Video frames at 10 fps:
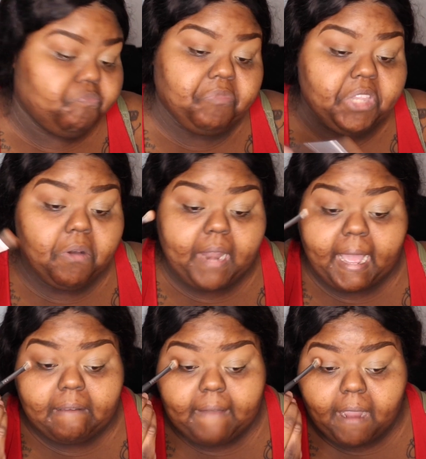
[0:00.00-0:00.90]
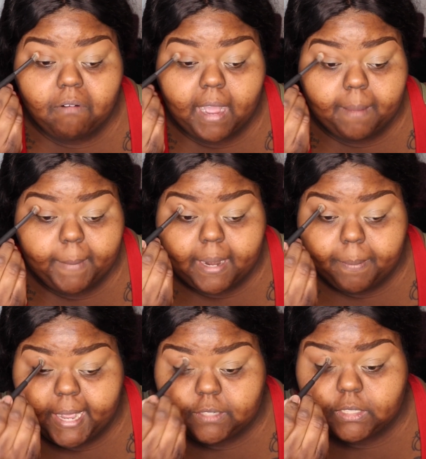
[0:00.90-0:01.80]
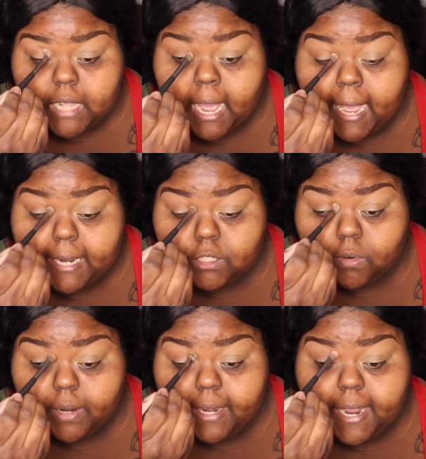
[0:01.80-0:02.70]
No lie. I made up an address. I just wrote any